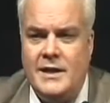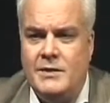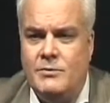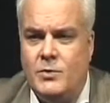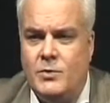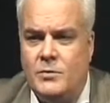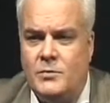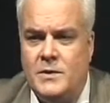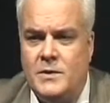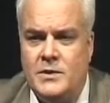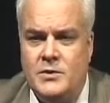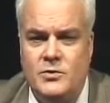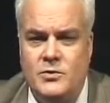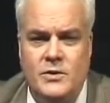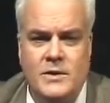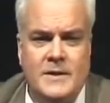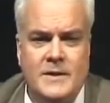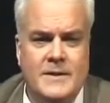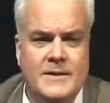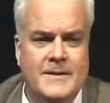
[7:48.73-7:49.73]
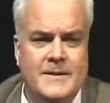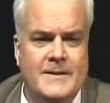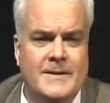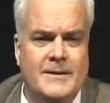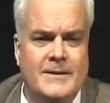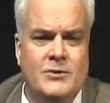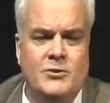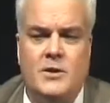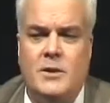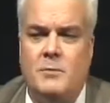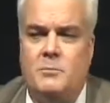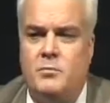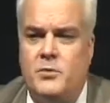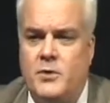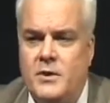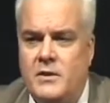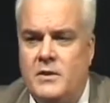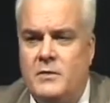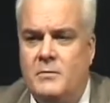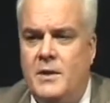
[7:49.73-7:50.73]
and what we are doing. You can
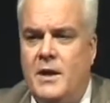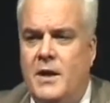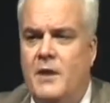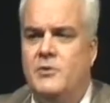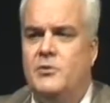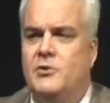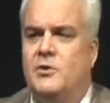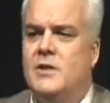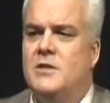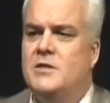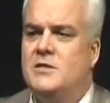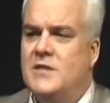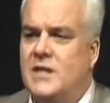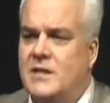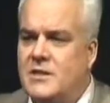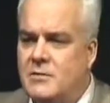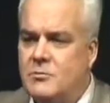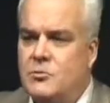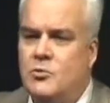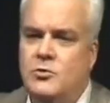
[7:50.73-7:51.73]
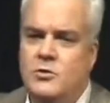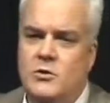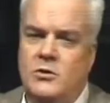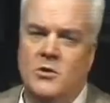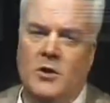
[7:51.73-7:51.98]
print them out, you can take them to your